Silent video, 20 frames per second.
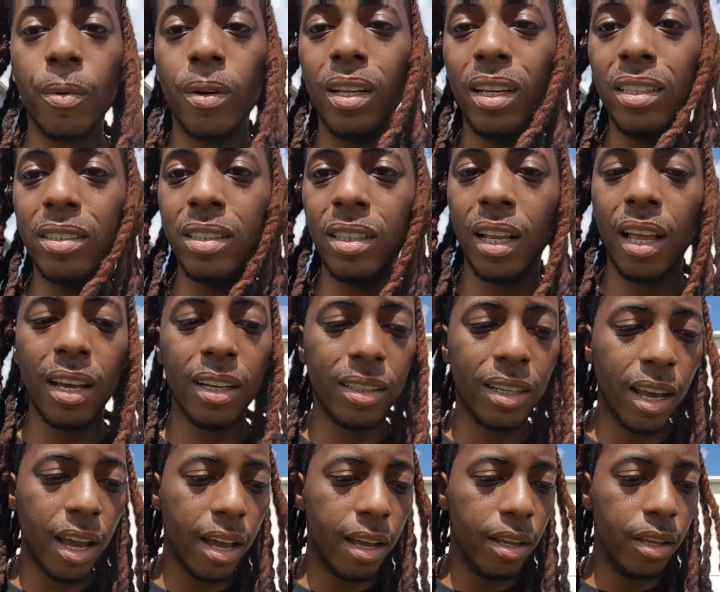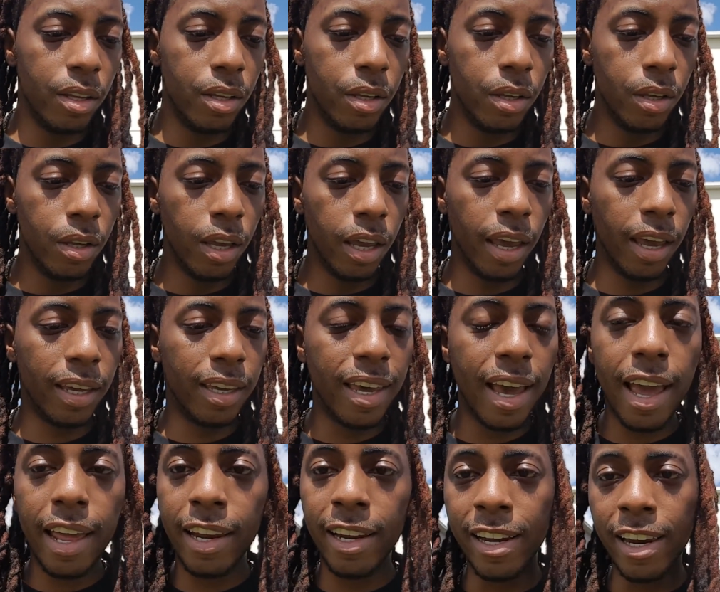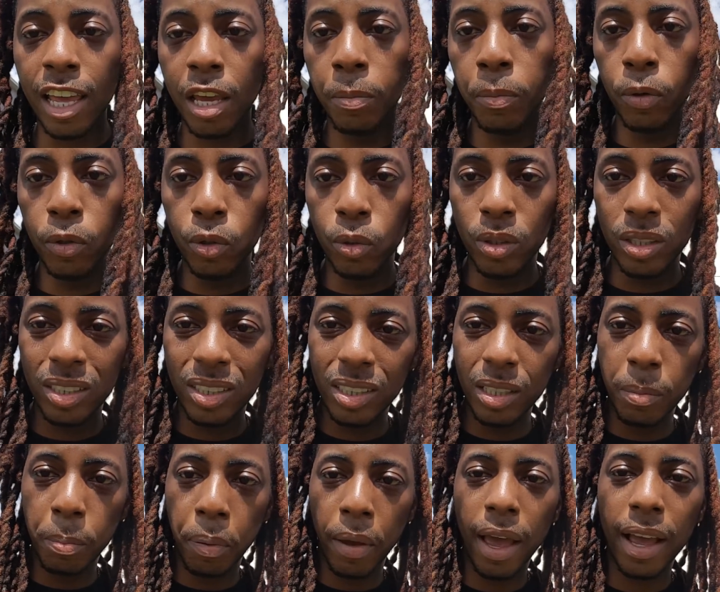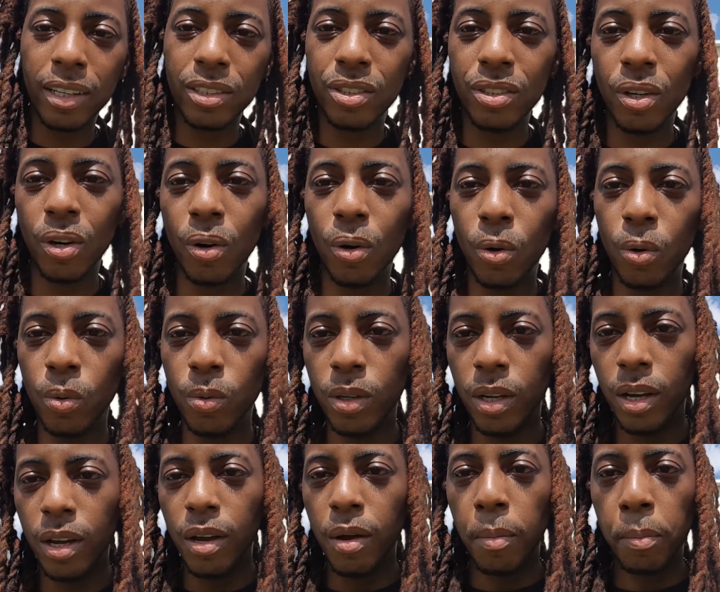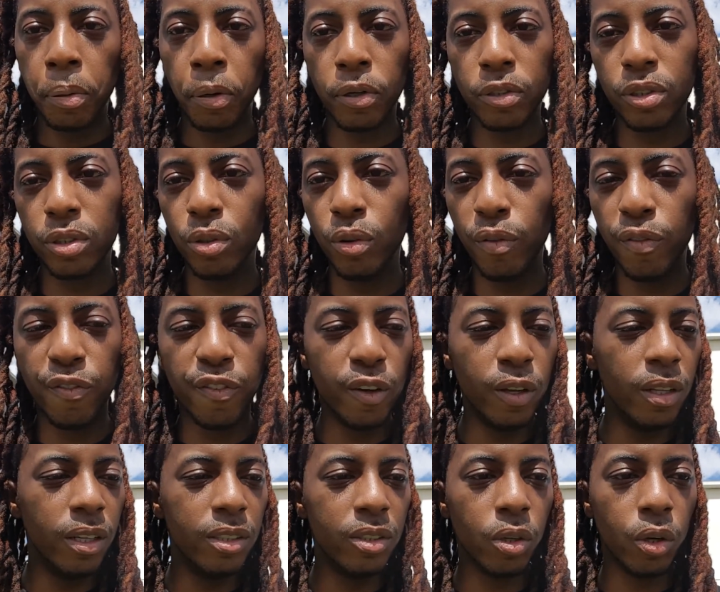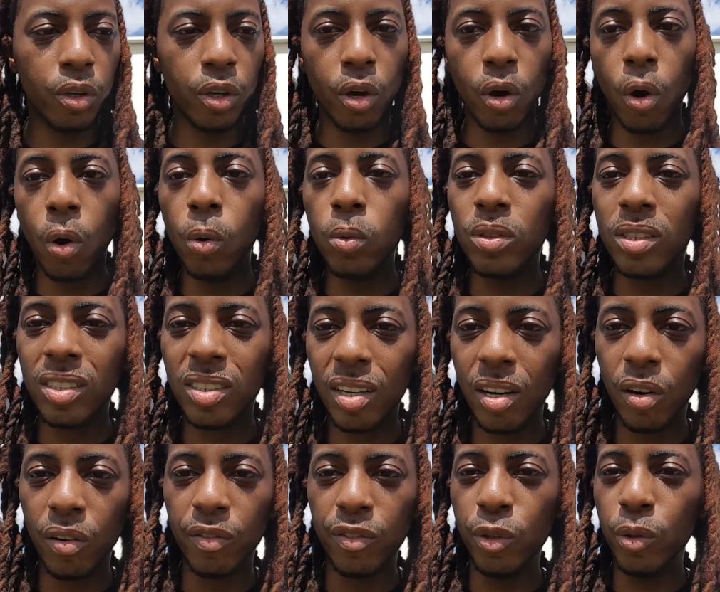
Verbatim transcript: in religion like that, it can't enable you to see past your own personal feelings or your own self.